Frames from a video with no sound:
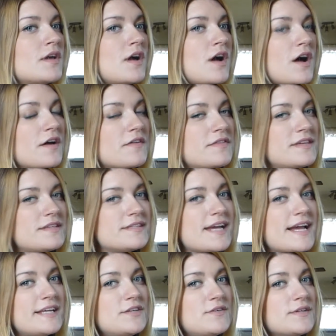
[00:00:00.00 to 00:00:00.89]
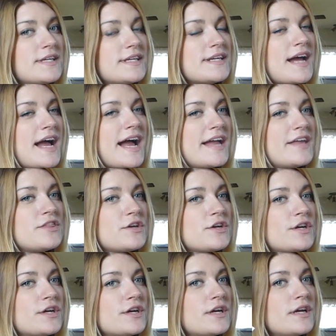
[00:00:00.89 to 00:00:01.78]
On this side, you can
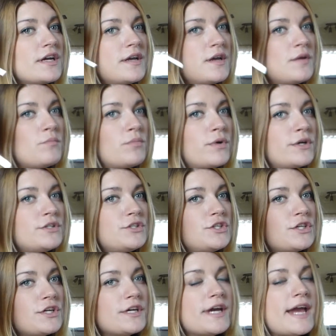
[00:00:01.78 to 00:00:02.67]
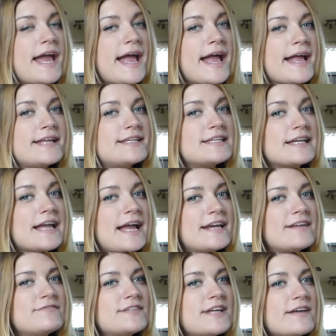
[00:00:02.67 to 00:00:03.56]
either put your hand
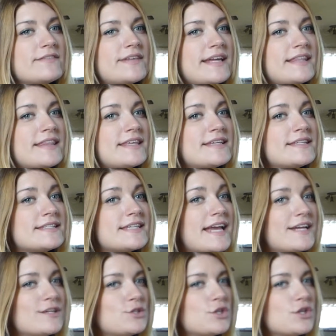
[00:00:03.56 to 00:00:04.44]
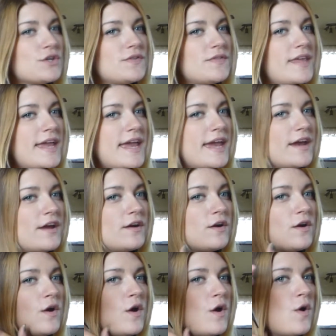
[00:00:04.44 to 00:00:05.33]
kind of down like this and turn the
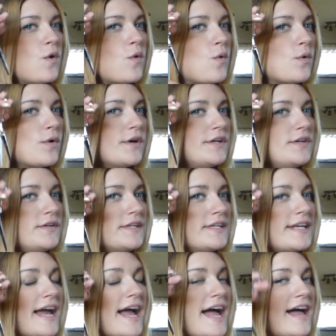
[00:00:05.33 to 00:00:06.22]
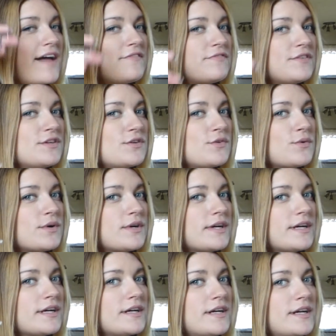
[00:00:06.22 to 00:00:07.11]
hair, or you can have
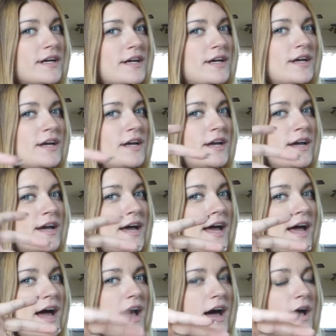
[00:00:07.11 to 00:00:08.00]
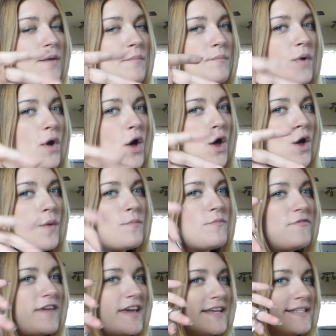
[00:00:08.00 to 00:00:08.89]
your palm
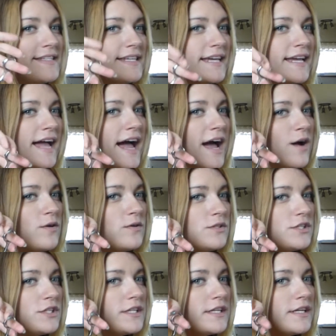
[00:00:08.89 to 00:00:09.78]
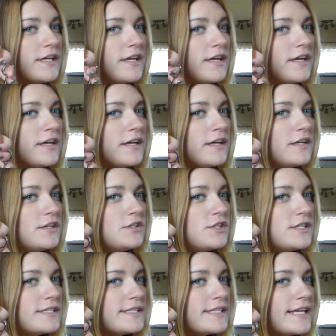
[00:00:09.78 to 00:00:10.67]
facing out,
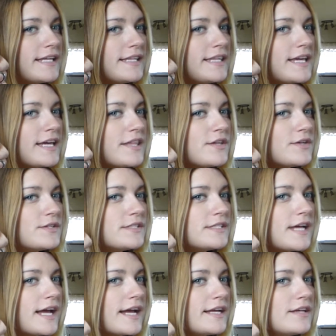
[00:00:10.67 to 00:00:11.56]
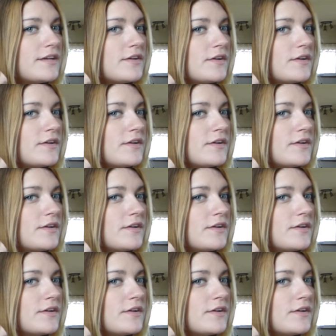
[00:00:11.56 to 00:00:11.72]
just like the other side.